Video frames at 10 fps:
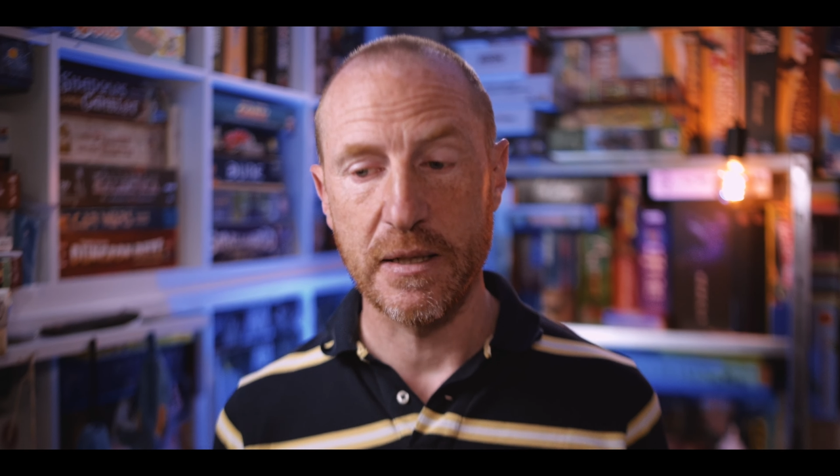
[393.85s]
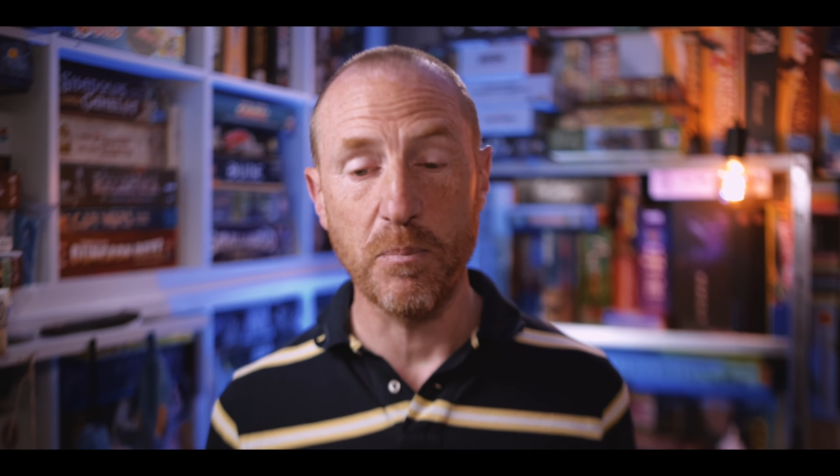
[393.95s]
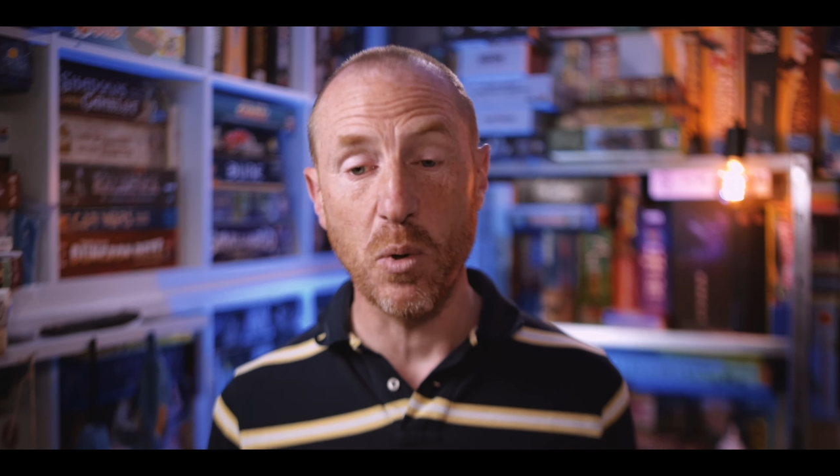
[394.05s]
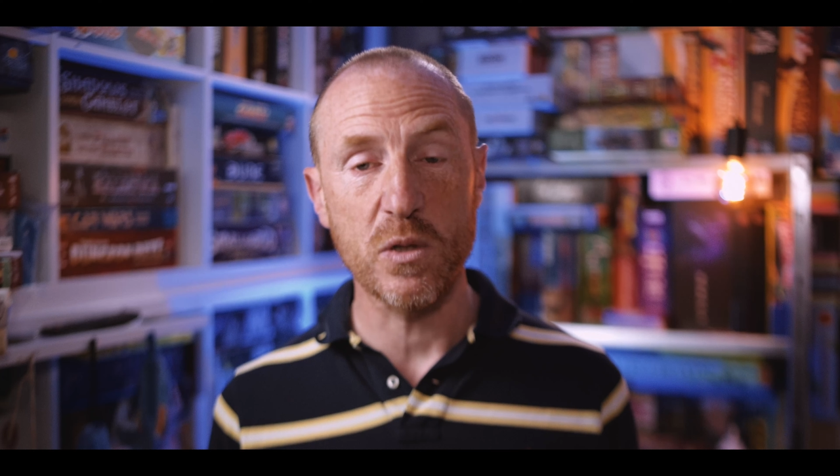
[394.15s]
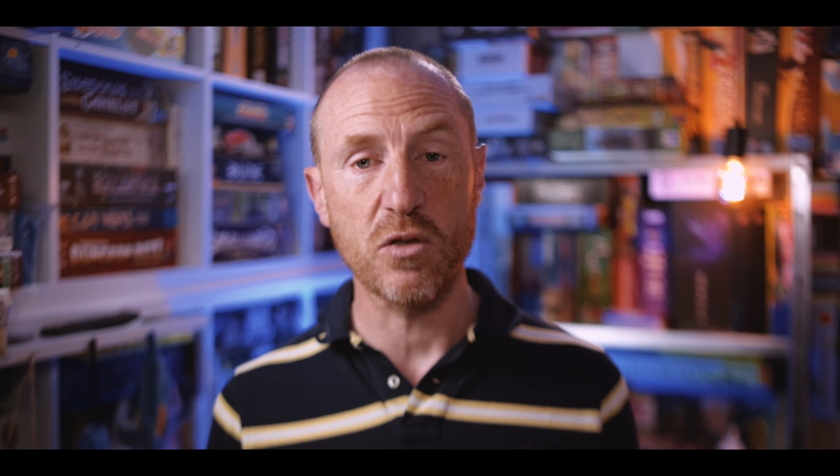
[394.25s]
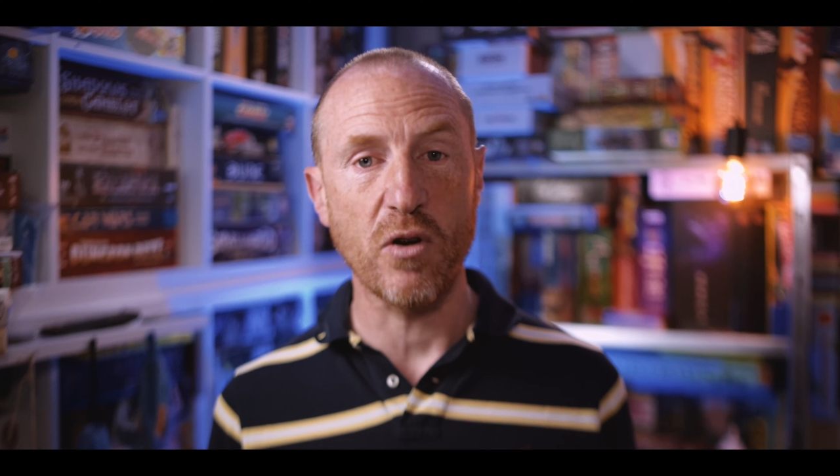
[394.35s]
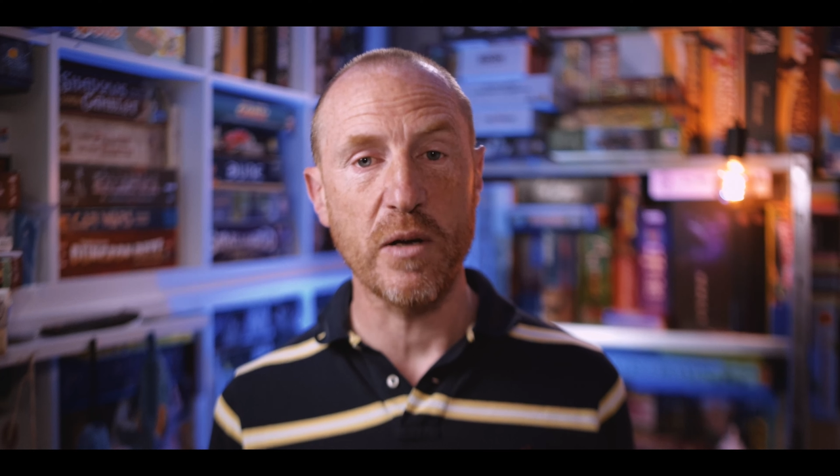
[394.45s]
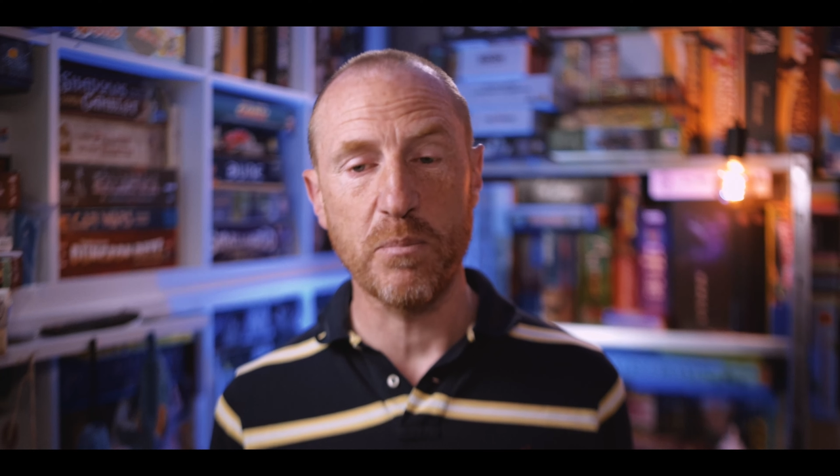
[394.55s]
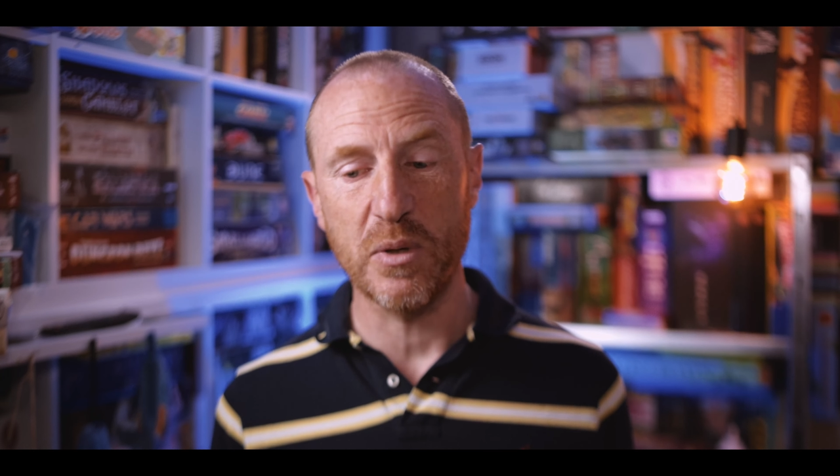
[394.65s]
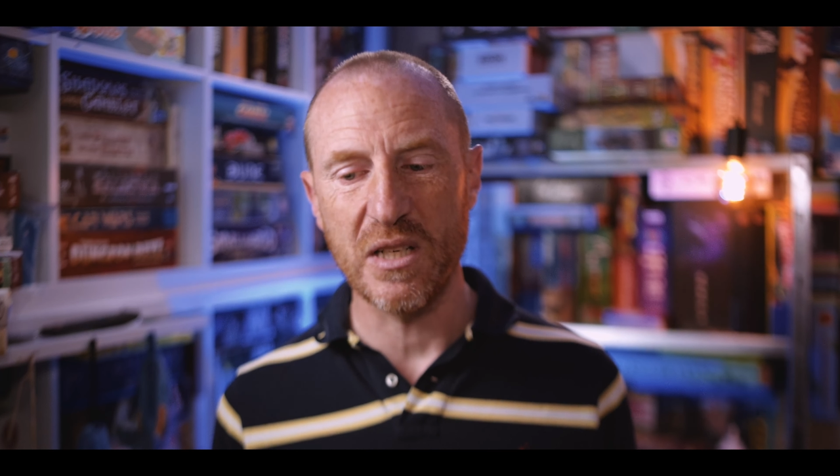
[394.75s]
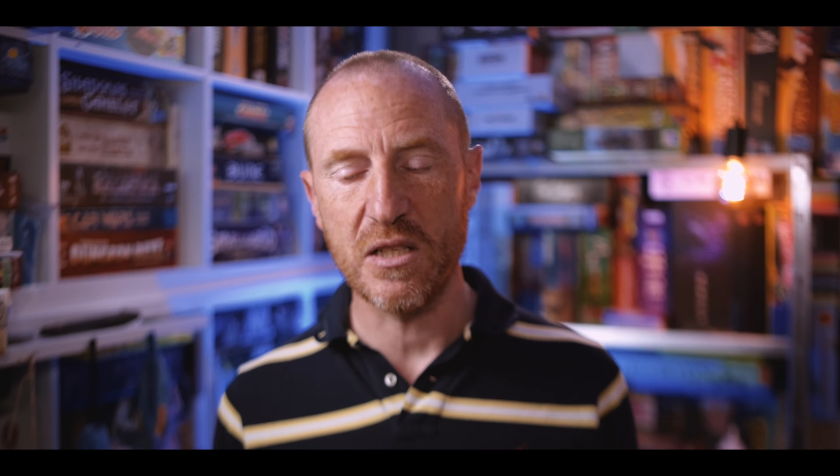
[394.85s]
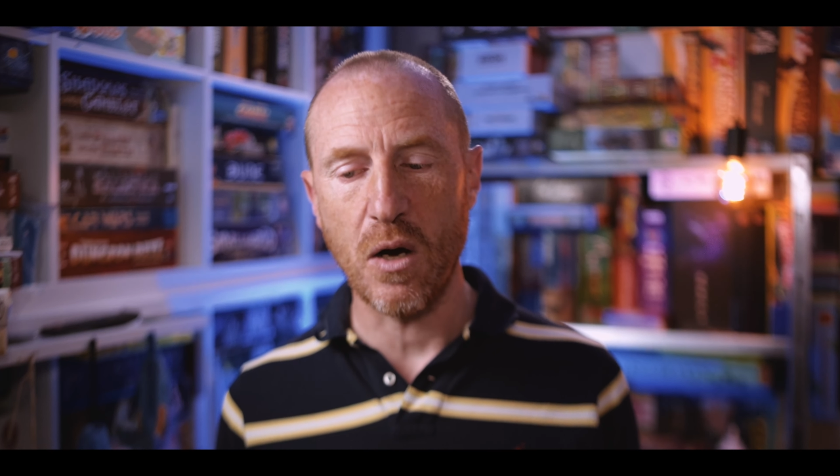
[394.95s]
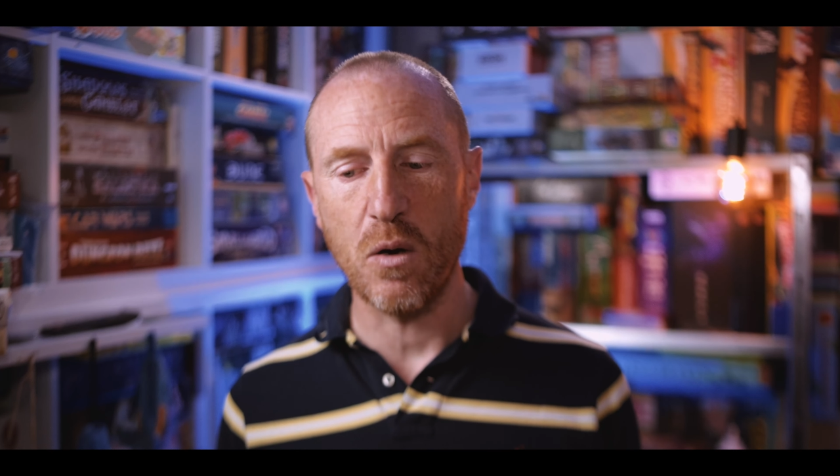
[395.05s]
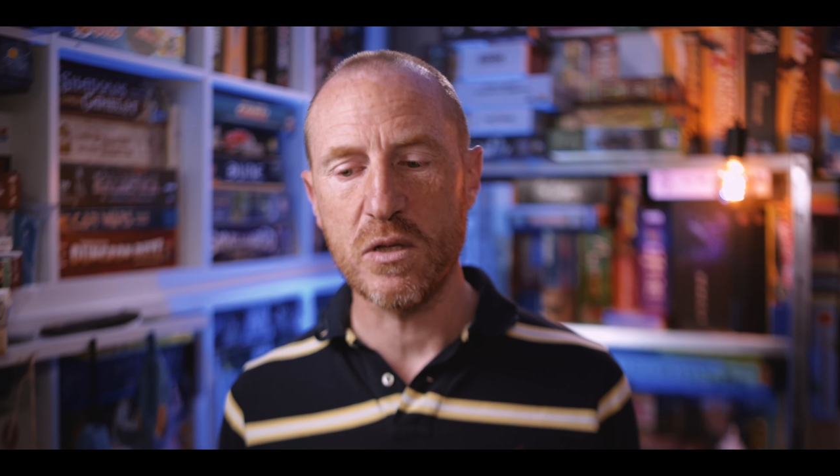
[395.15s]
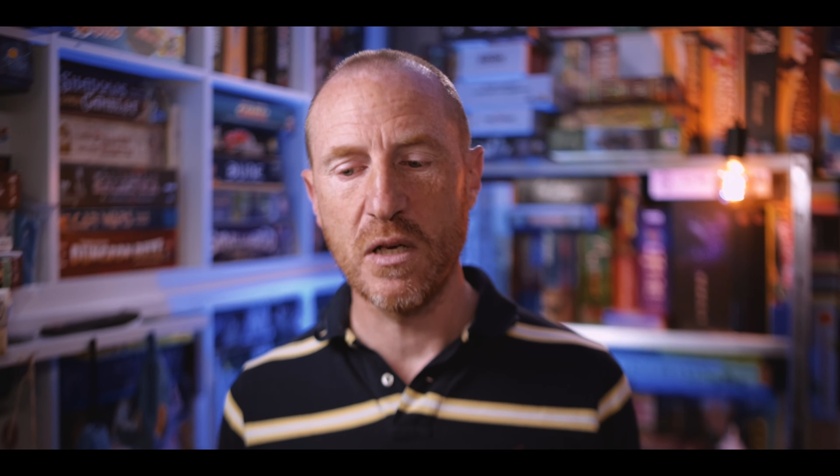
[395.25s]
The board's alright, but the
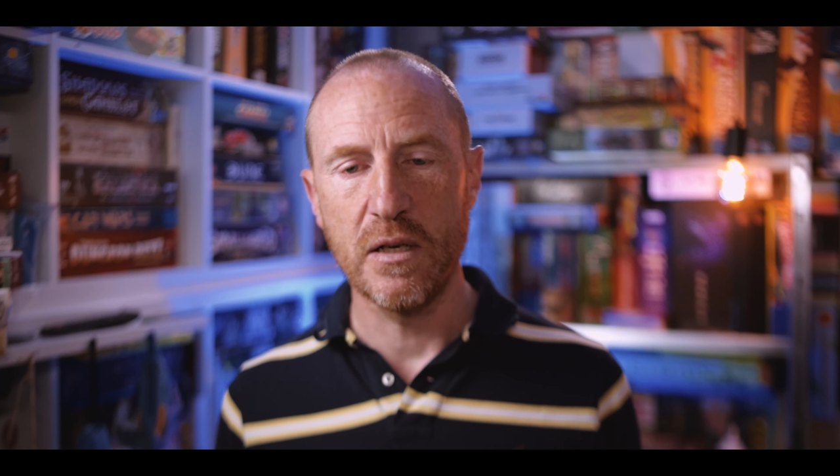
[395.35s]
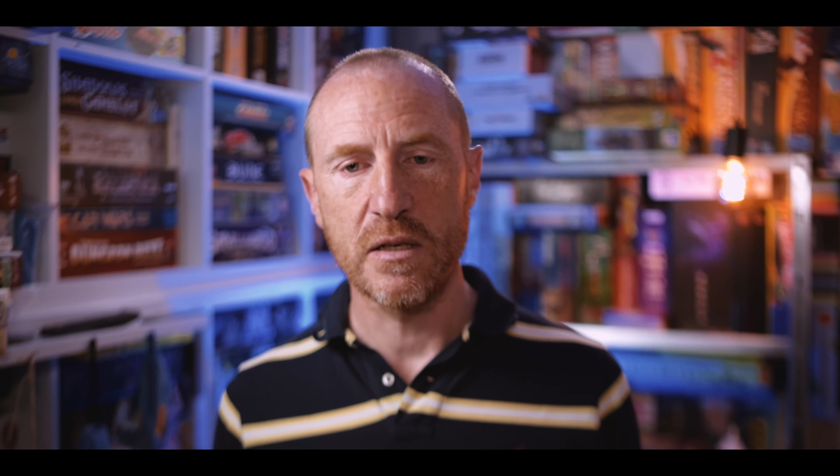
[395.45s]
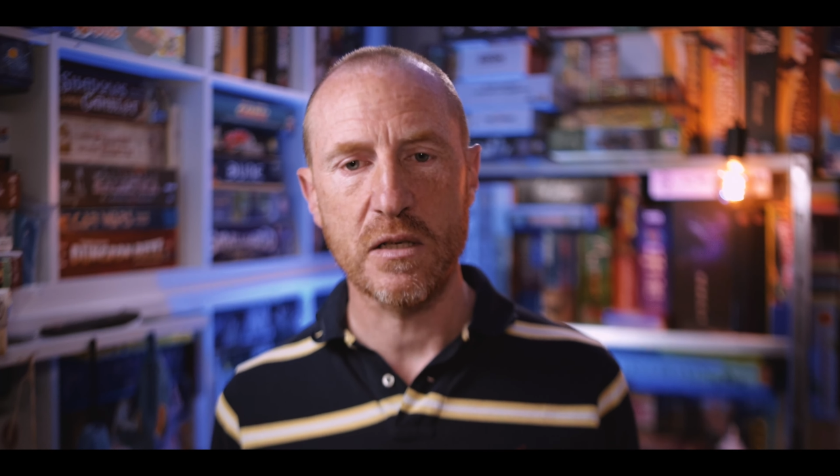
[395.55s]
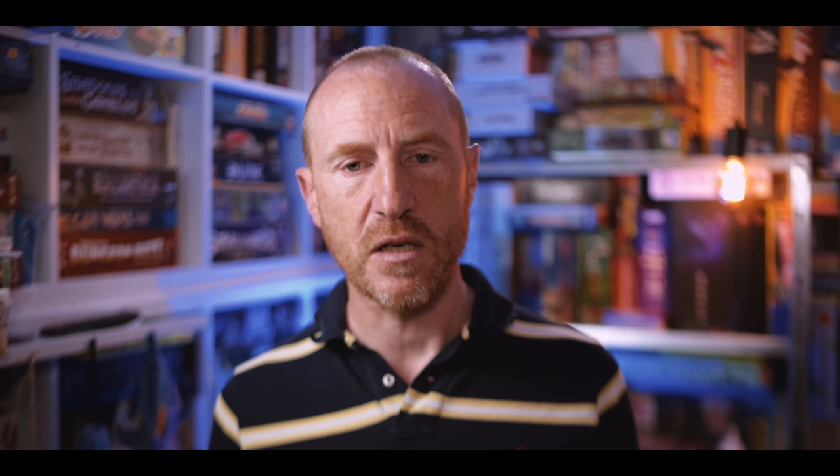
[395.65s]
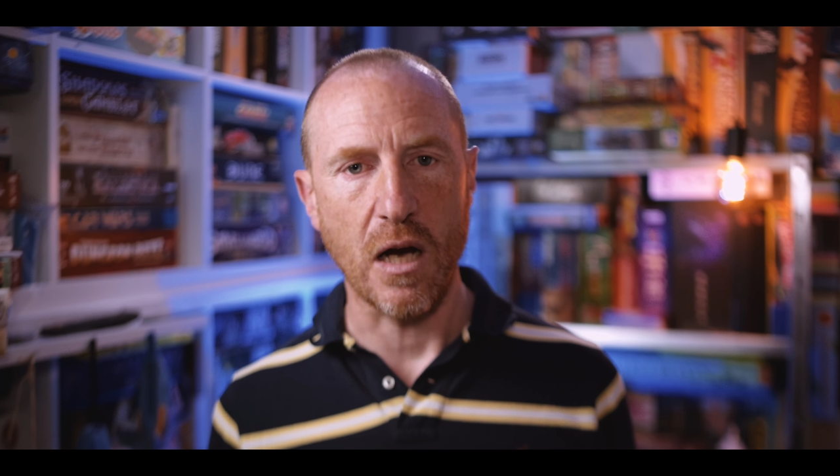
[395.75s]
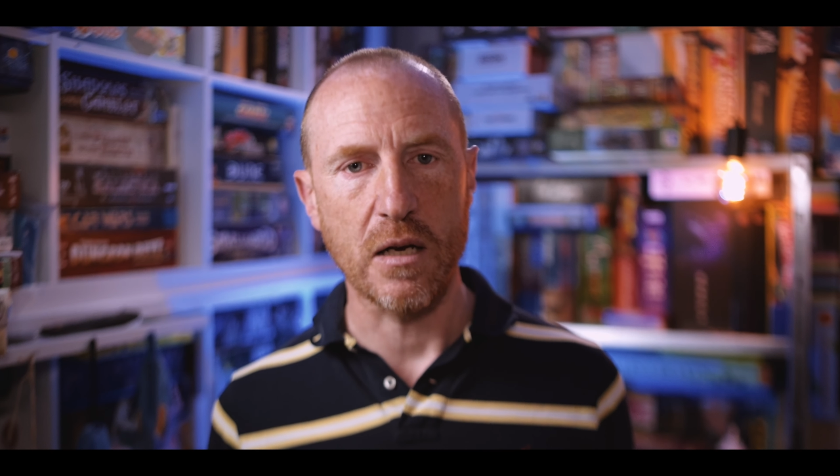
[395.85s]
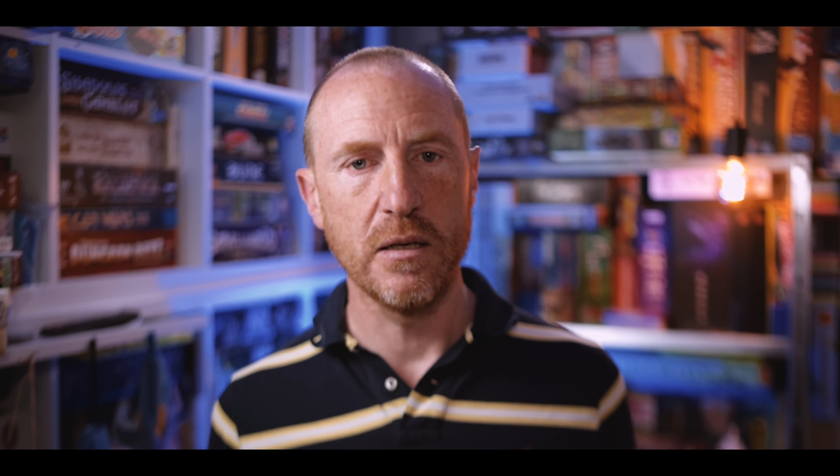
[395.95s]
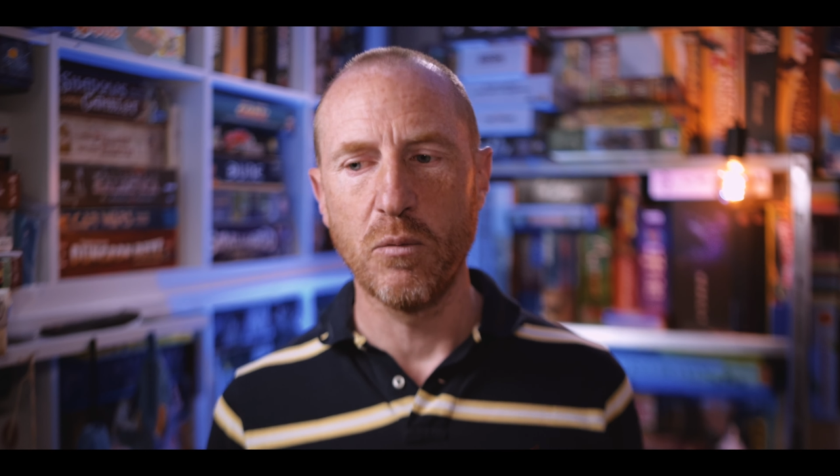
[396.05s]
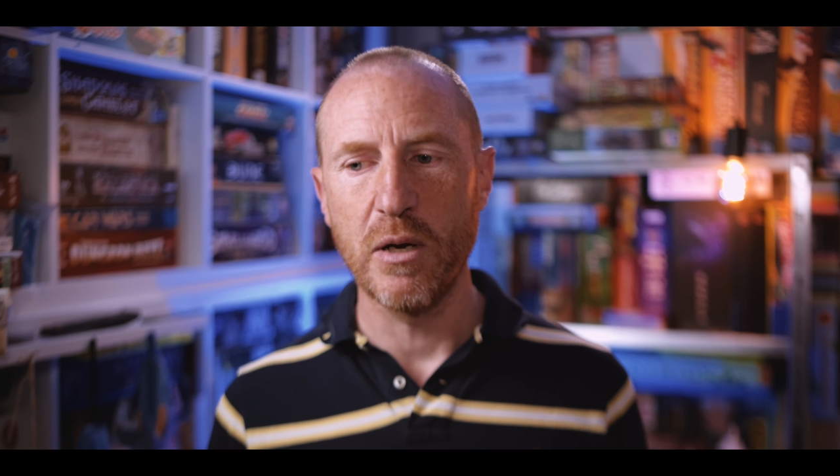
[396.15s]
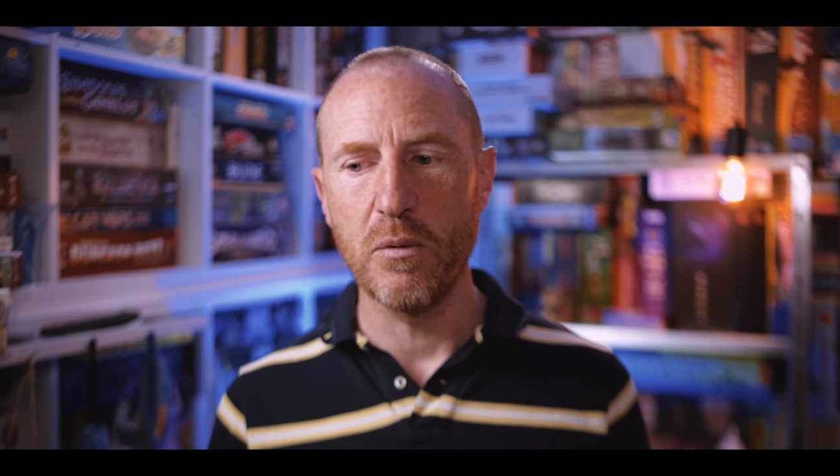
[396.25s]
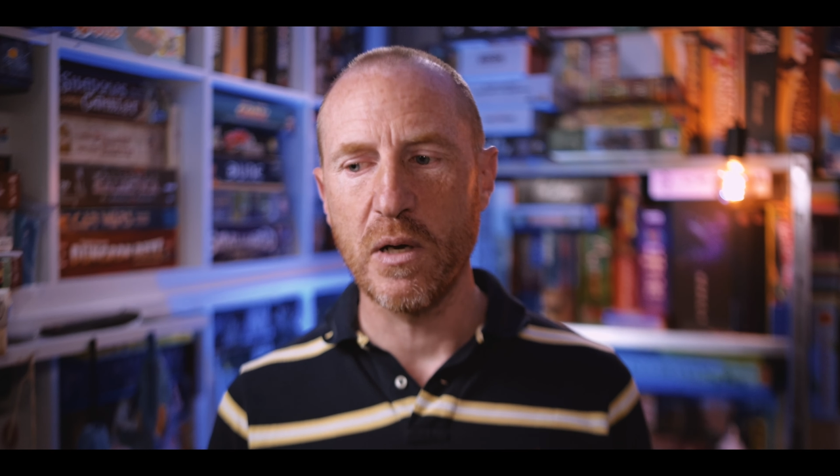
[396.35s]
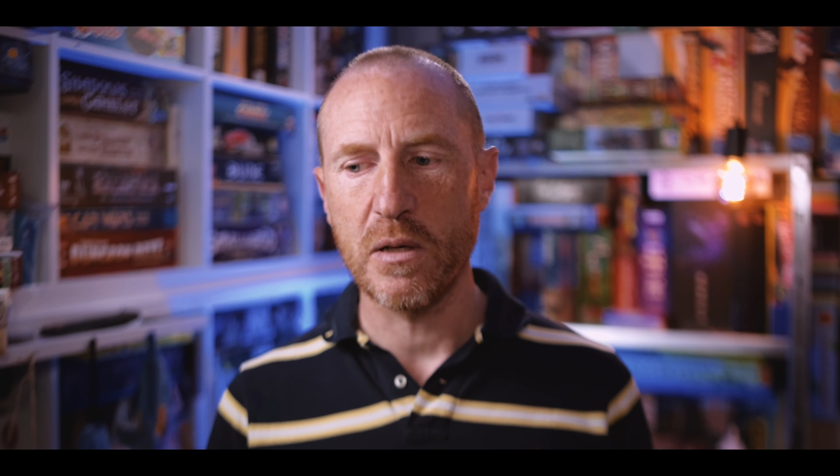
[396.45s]
tiles suck. We were